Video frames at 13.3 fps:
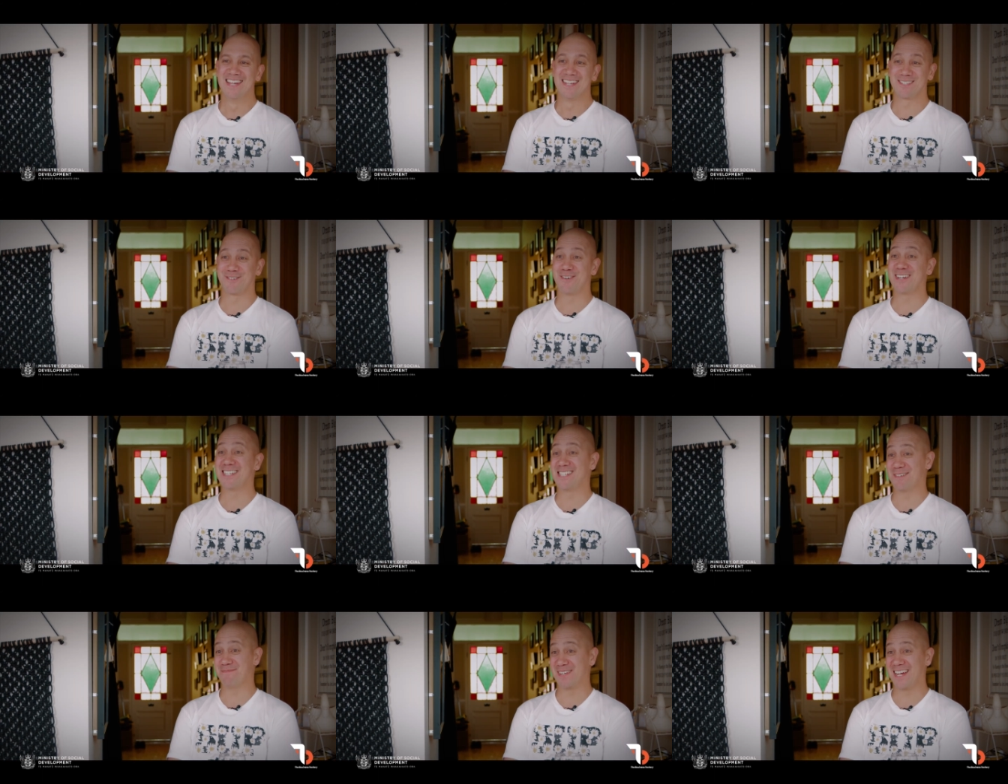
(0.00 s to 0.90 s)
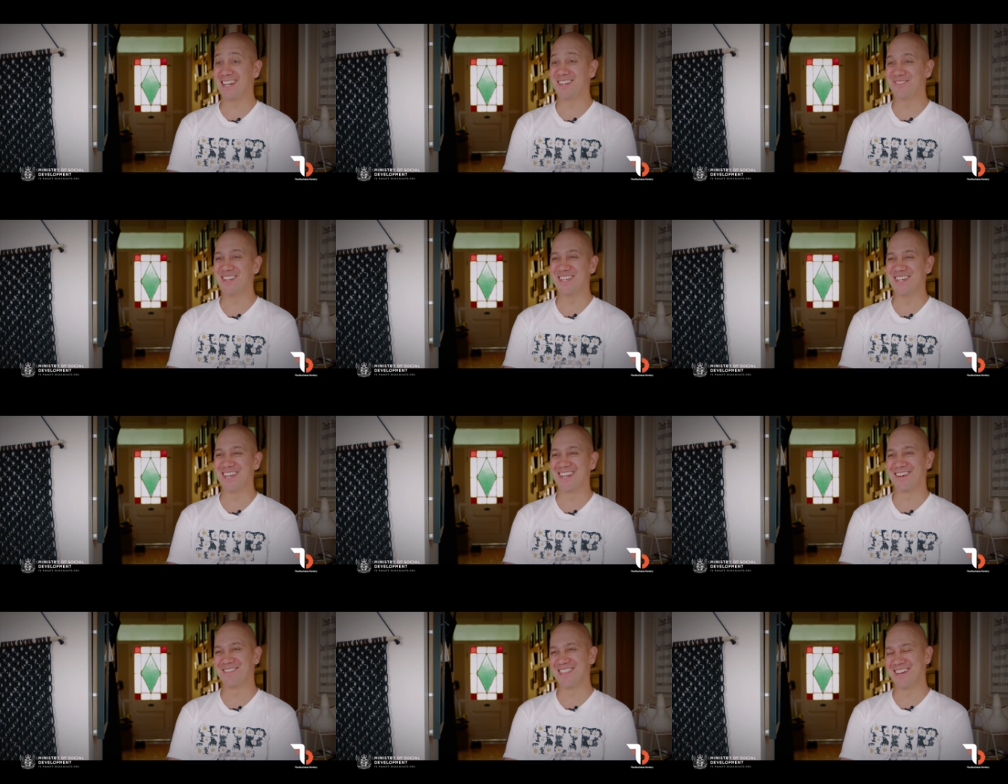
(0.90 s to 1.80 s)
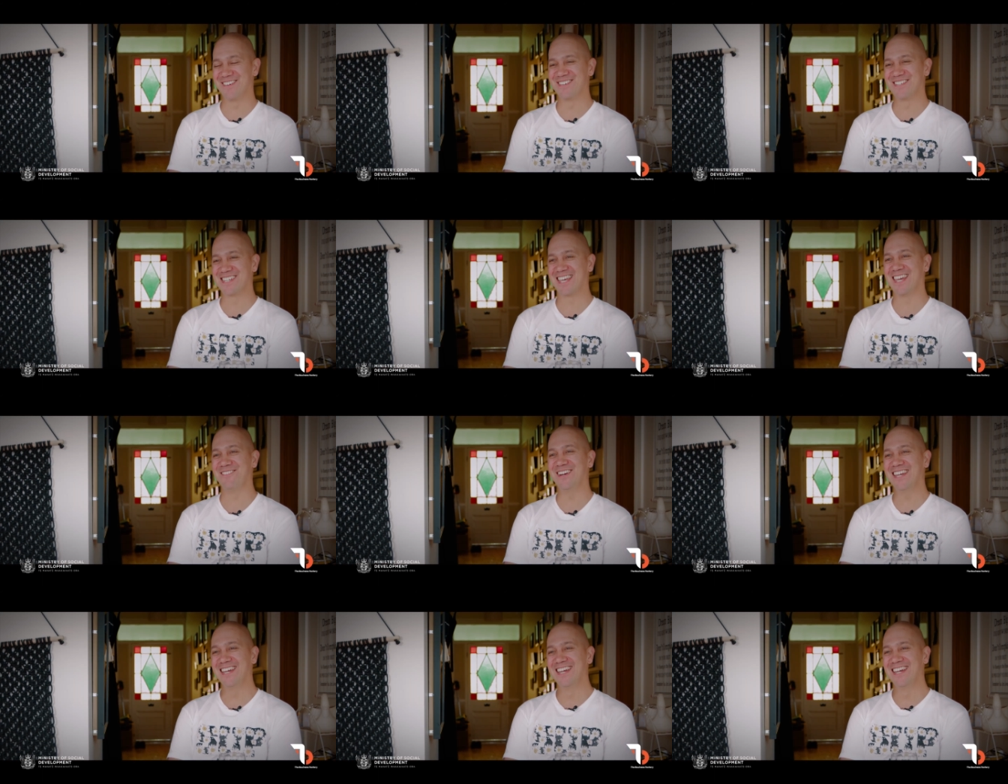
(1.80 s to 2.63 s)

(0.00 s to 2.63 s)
it's quite intimidating when you get over there as a Kiwi.